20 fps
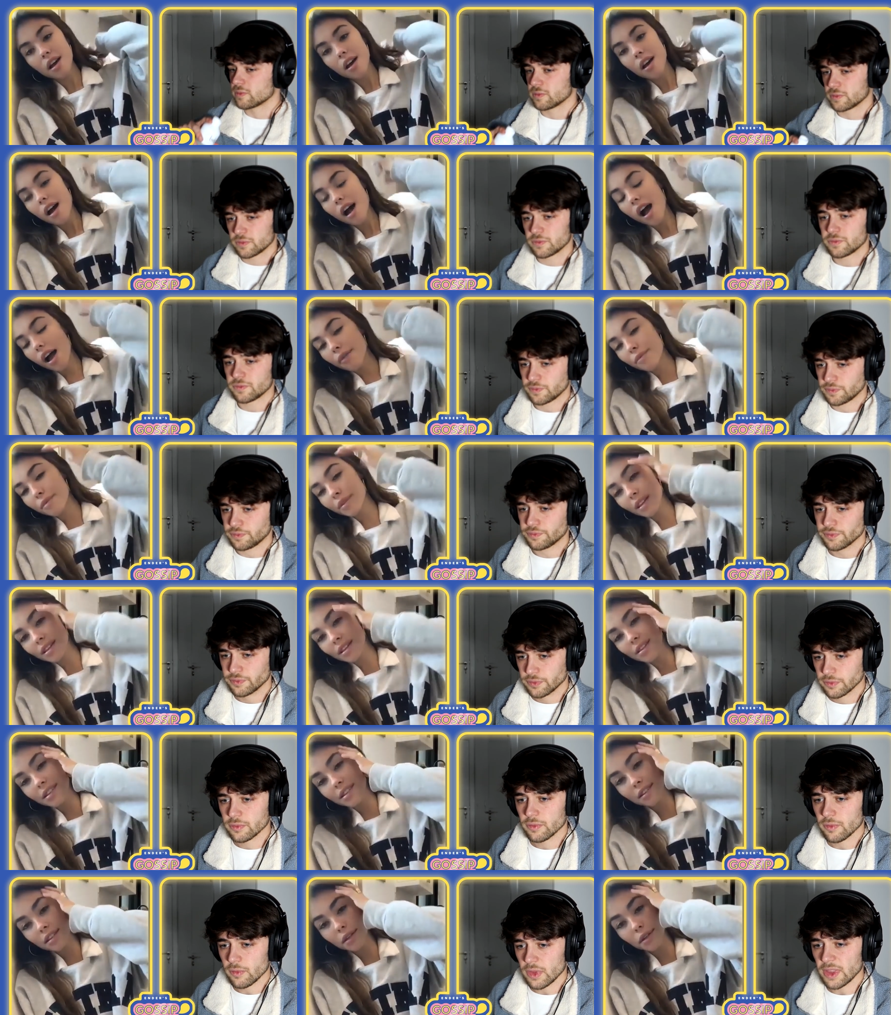Speaker 1: I've been
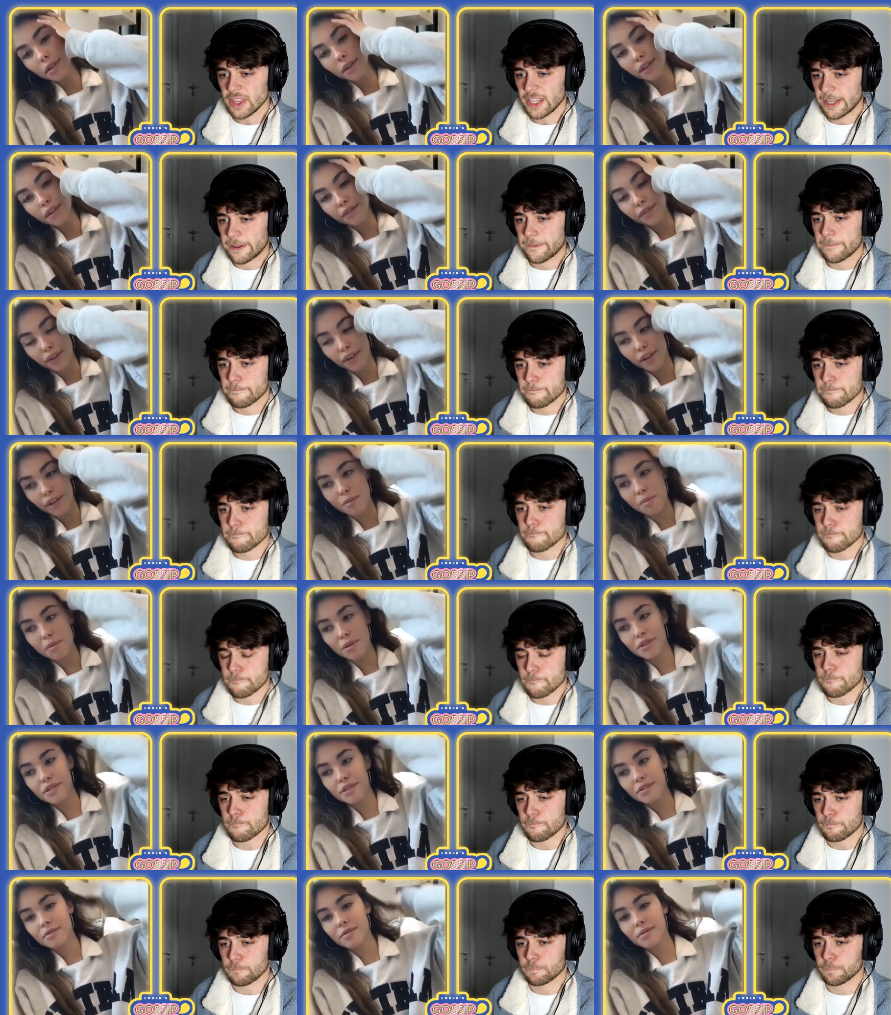listening to it for
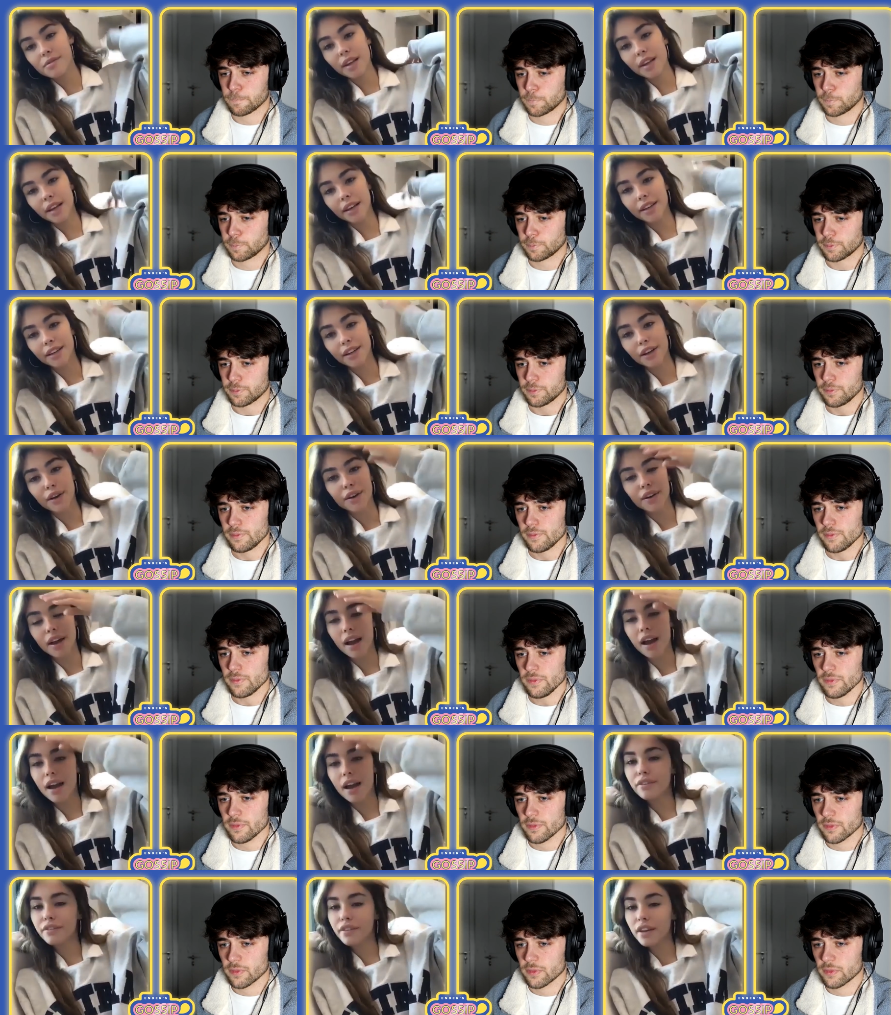almost like a year and a
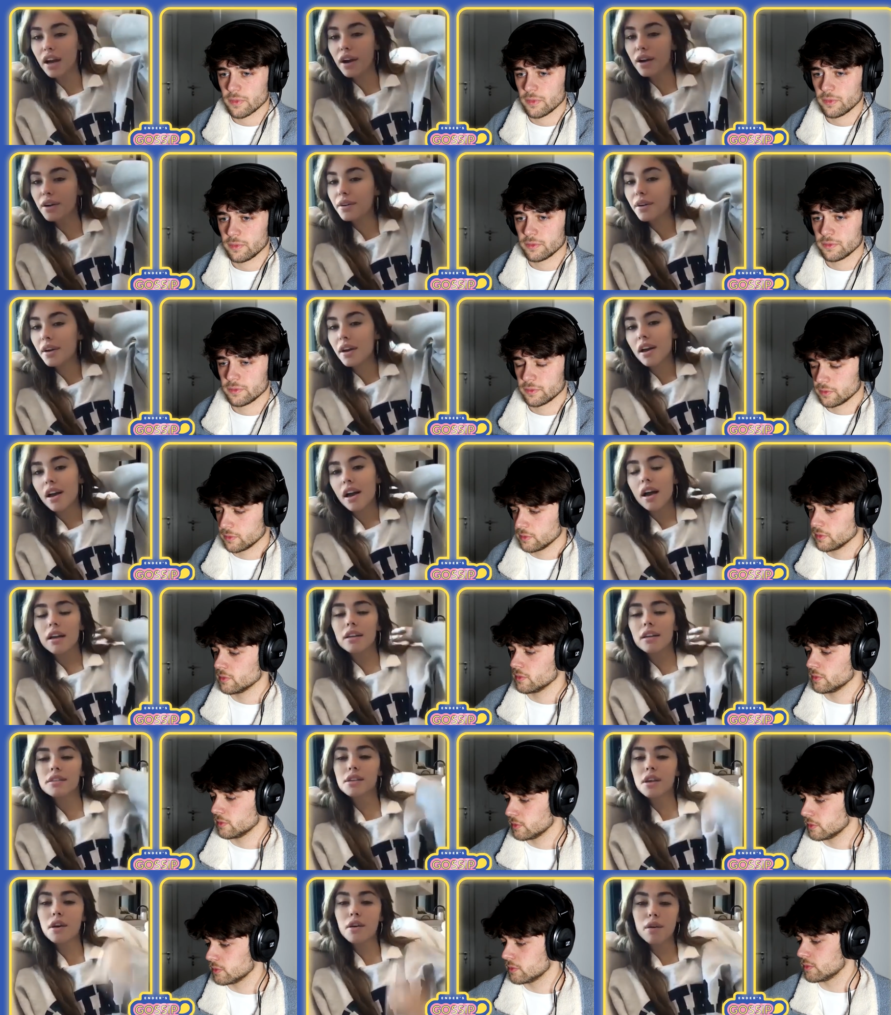half now, and
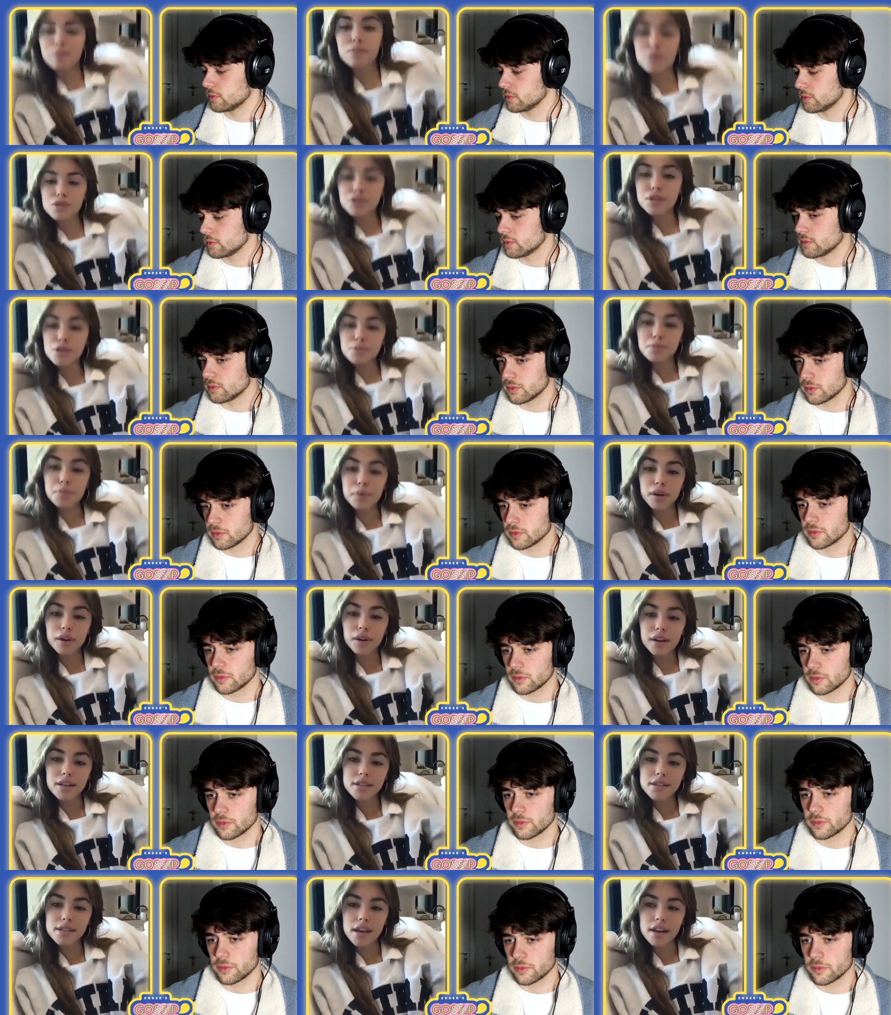so I'm just super
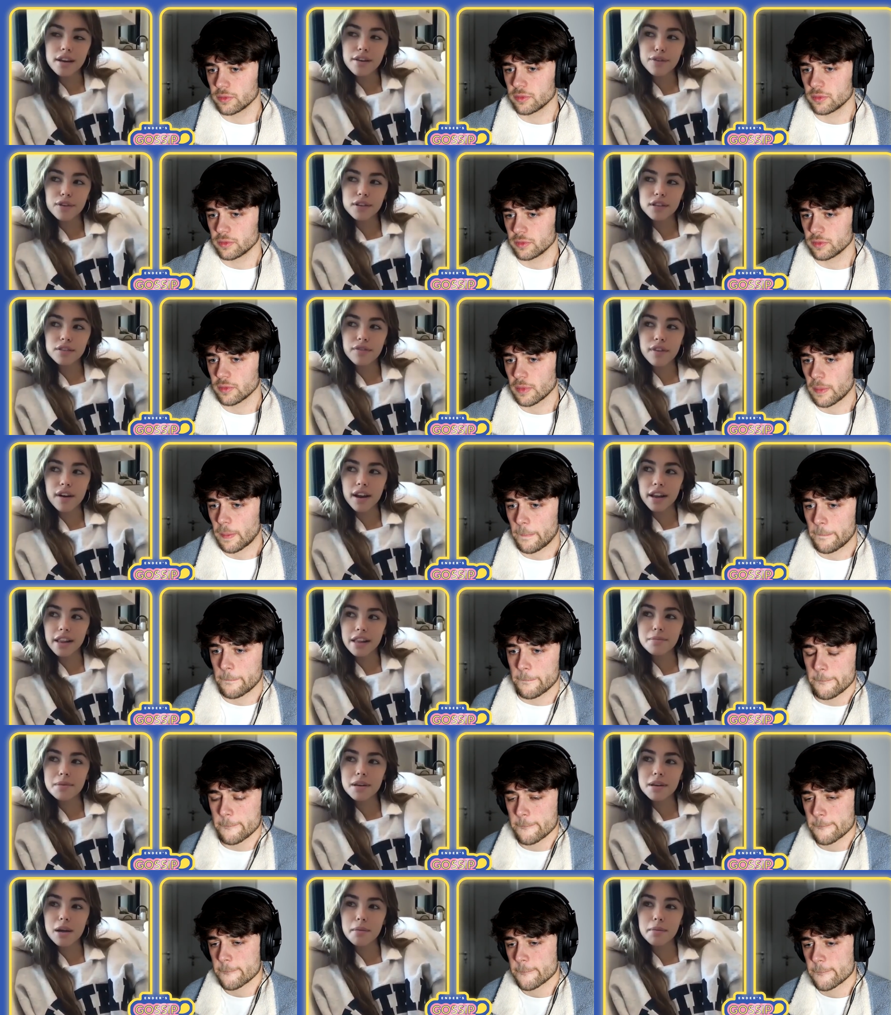excited for it to finally be
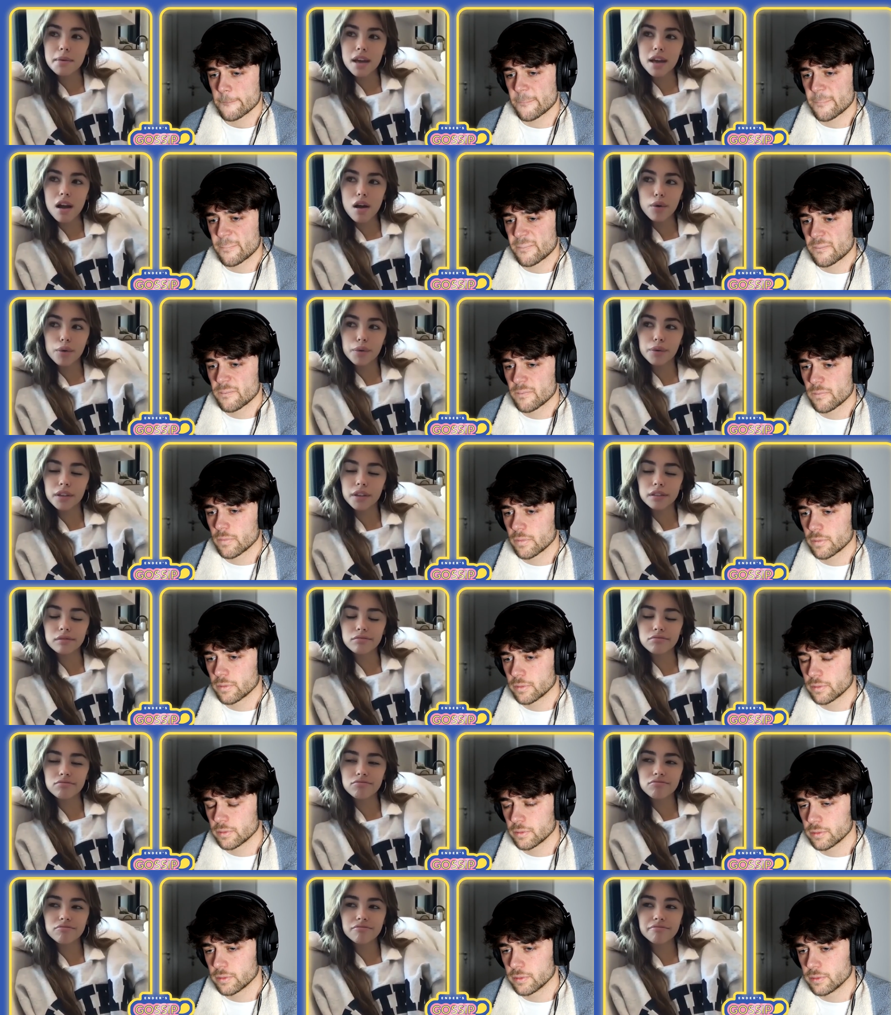coming out and
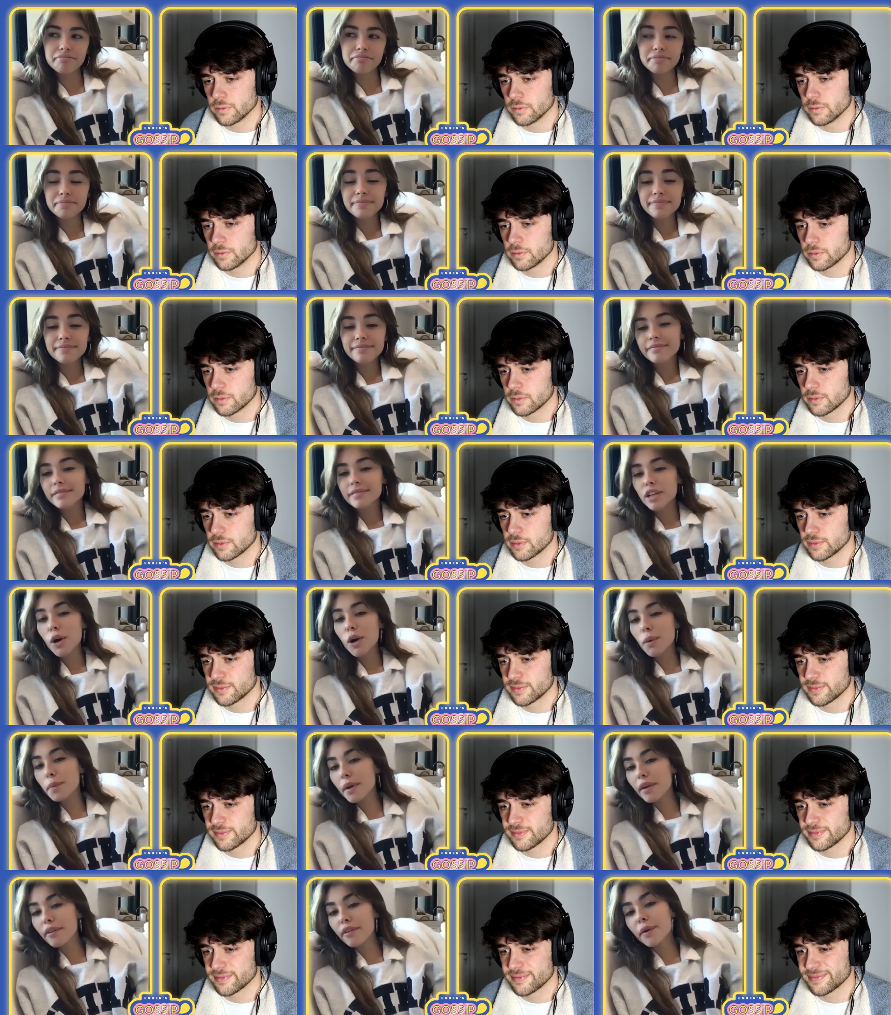hope
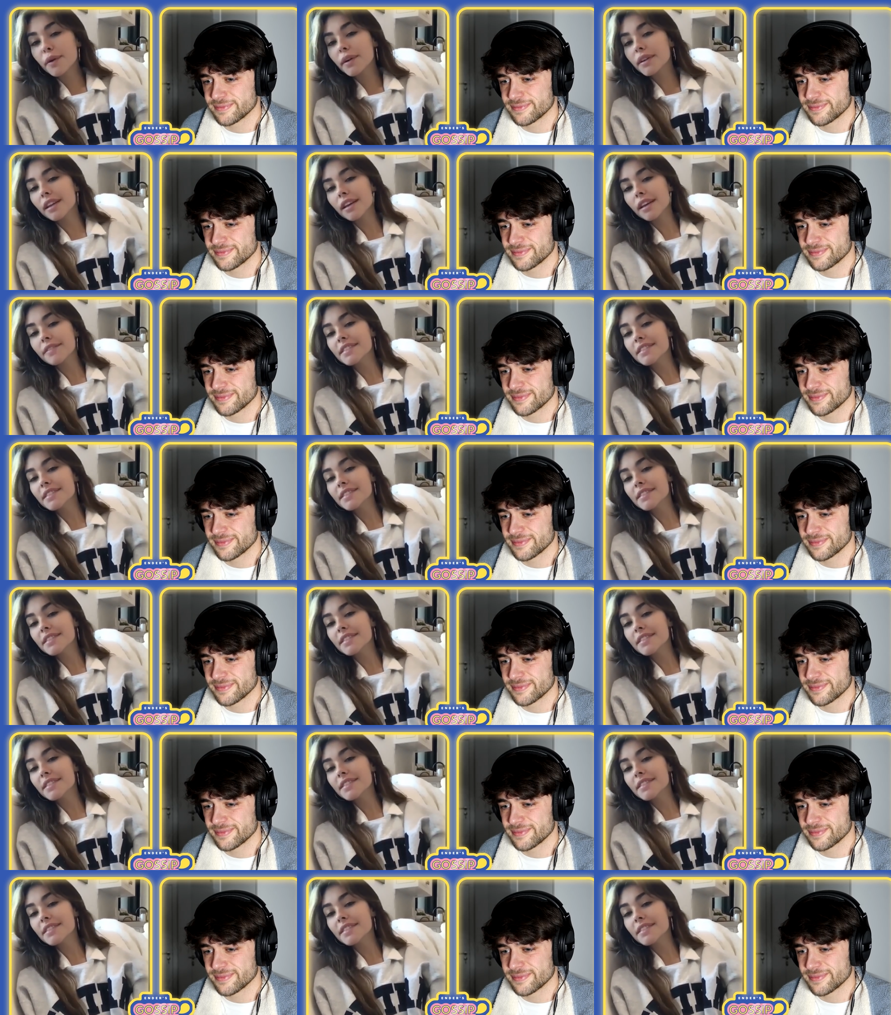everyone loves